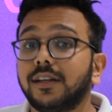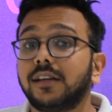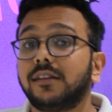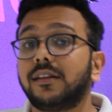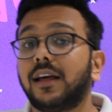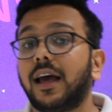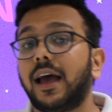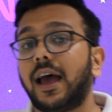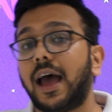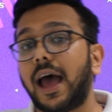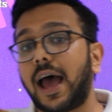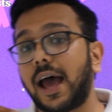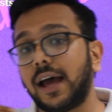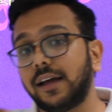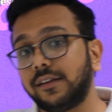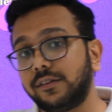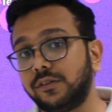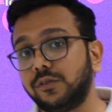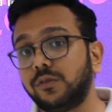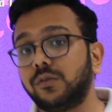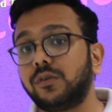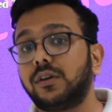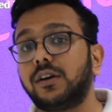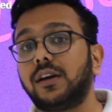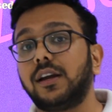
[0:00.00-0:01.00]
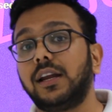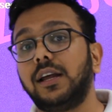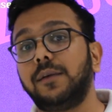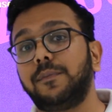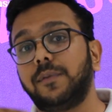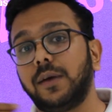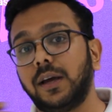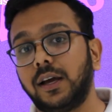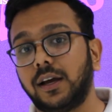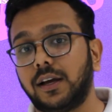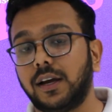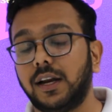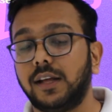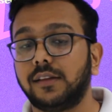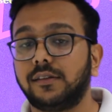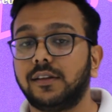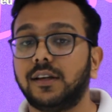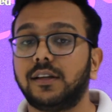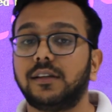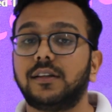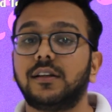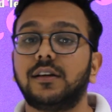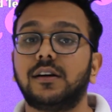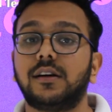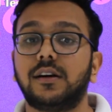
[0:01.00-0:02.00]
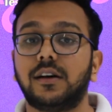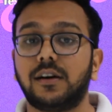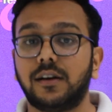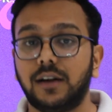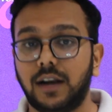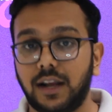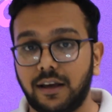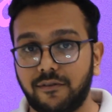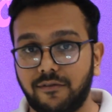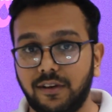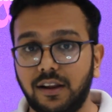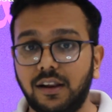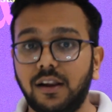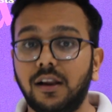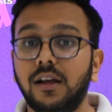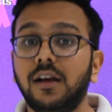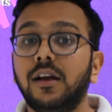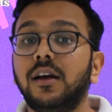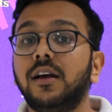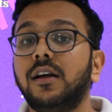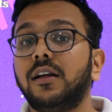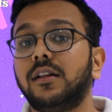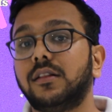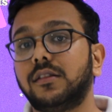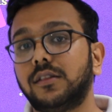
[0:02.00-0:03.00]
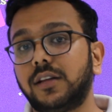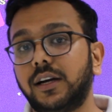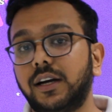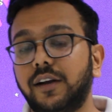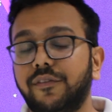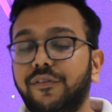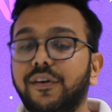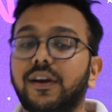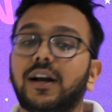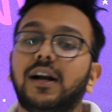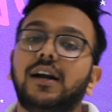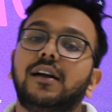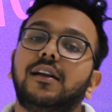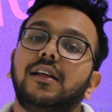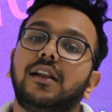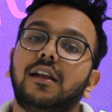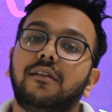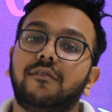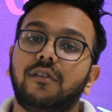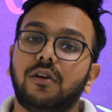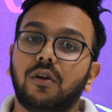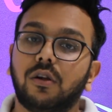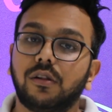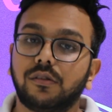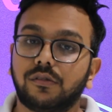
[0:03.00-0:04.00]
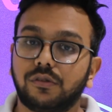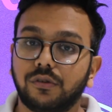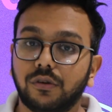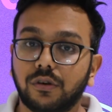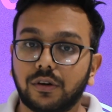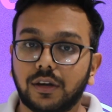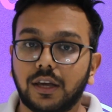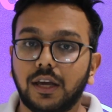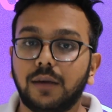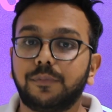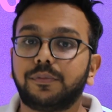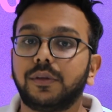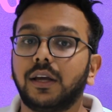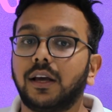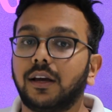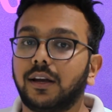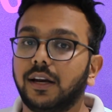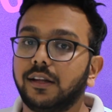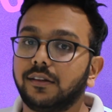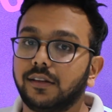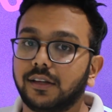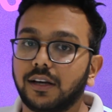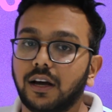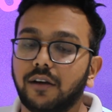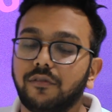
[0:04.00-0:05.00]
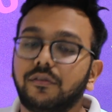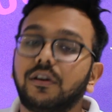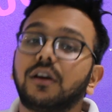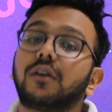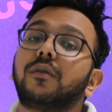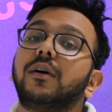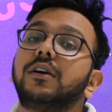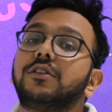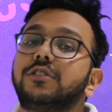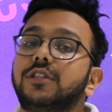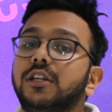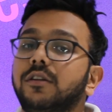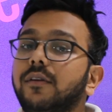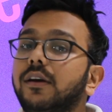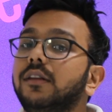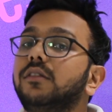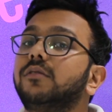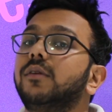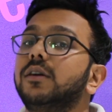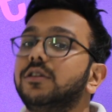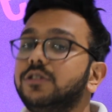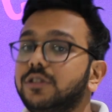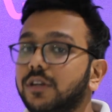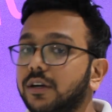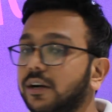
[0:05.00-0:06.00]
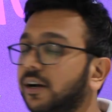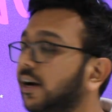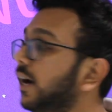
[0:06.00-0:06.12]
is as you keep increasing the level, the difficulty level also keeps increasing after question wise question,